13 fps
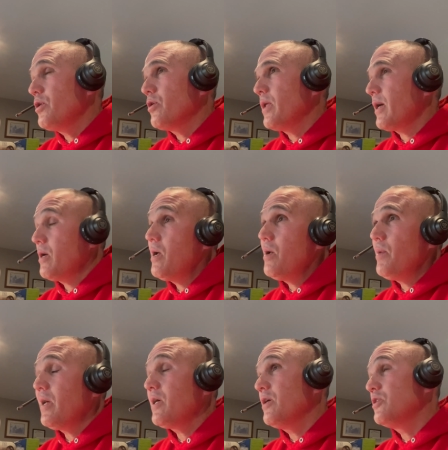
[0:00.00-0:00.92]
and you're like, oh,
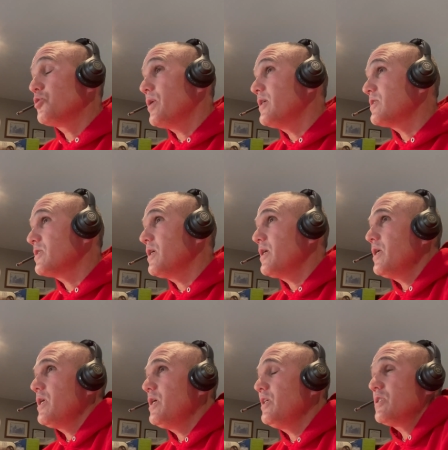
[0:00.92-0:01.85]
my kid's wrestling
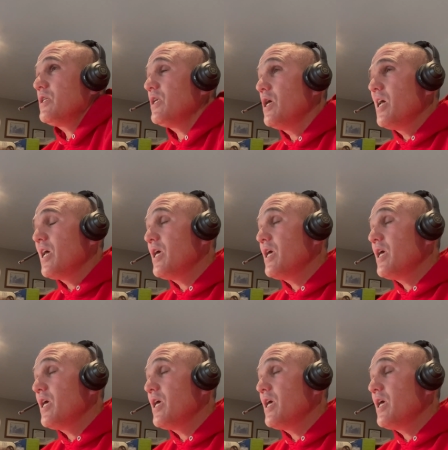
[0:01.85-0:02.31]
and he's an,